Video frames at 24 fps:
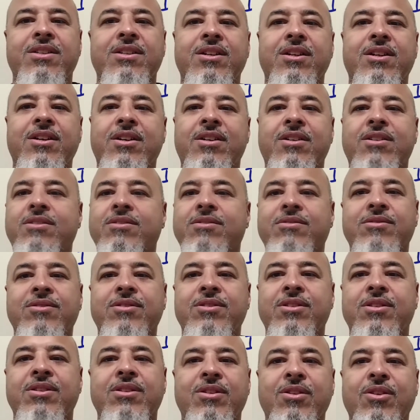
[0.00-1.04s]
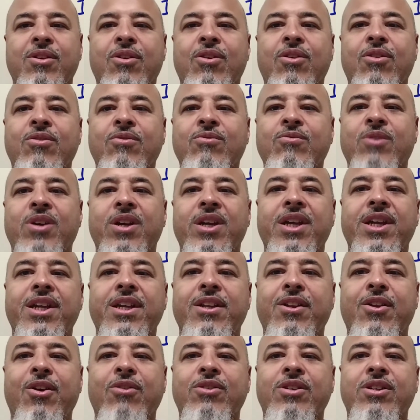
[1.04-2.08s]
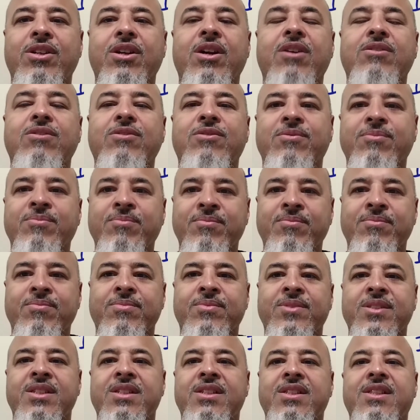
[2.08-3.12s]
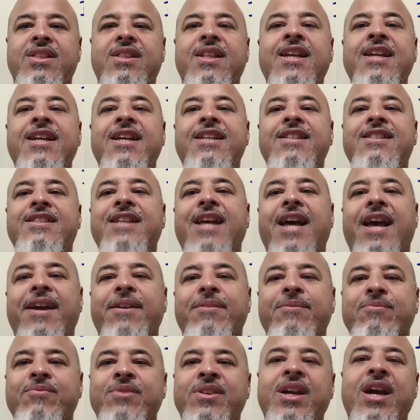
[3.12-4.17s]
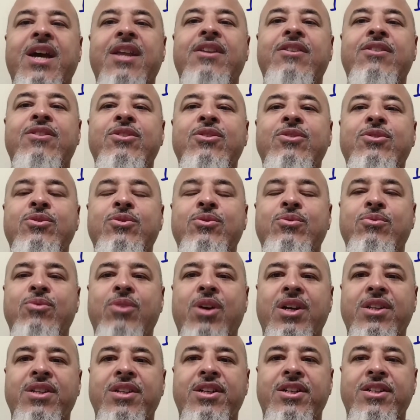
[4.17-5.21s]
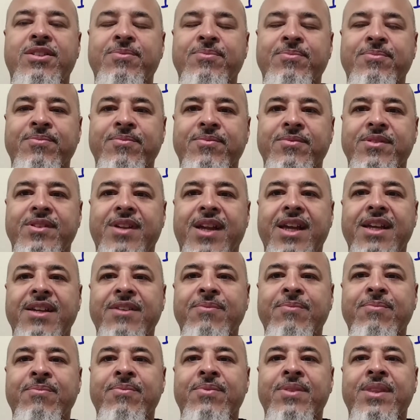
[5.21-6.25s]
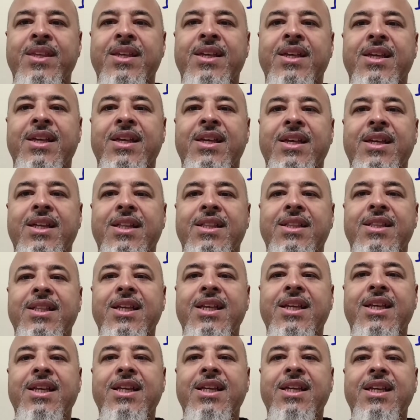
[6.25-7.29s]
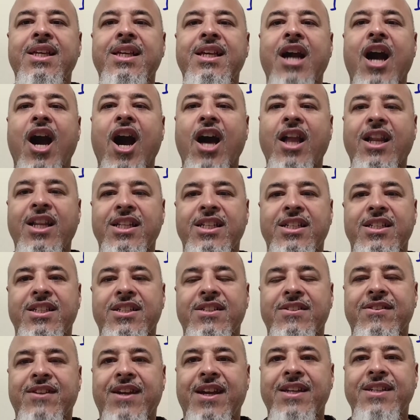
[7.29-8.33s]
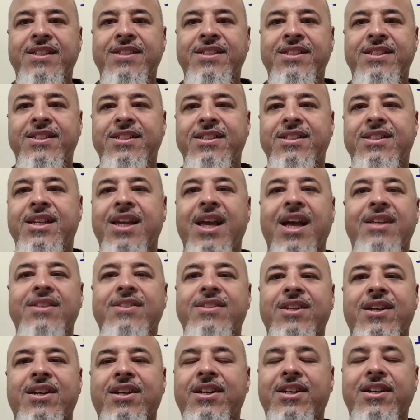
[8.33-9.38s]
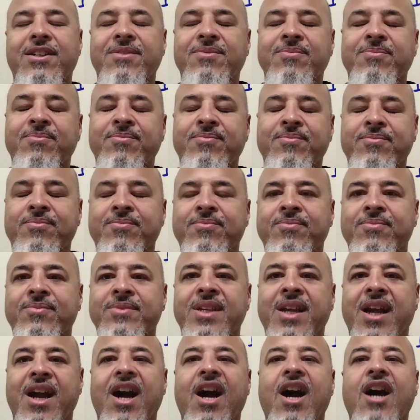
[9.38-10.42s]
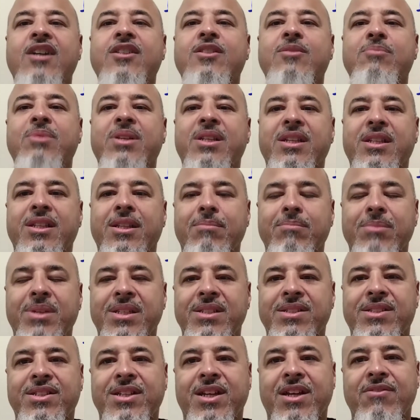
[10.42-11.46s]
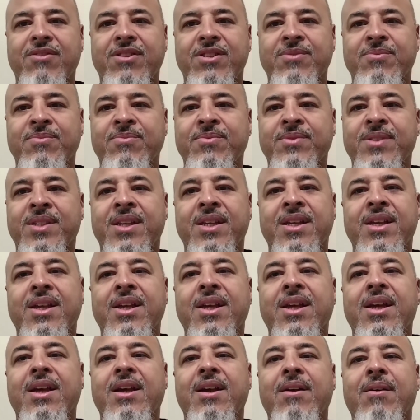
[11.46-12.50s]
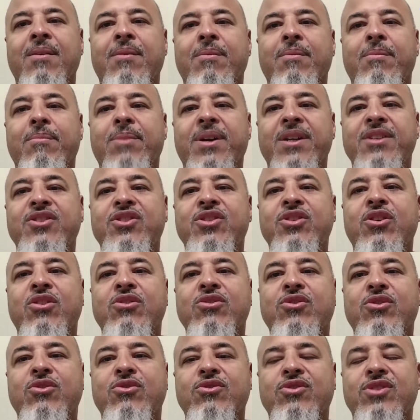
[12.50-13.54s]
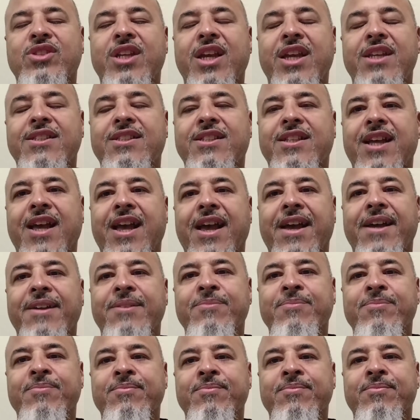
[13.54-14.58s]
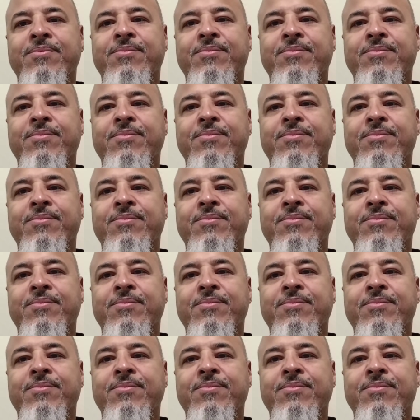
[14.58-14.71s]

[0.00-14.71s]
long ago. Thing is that we got a new runner, right? Nikki Haley, right? She has a husband in the military, but she also states that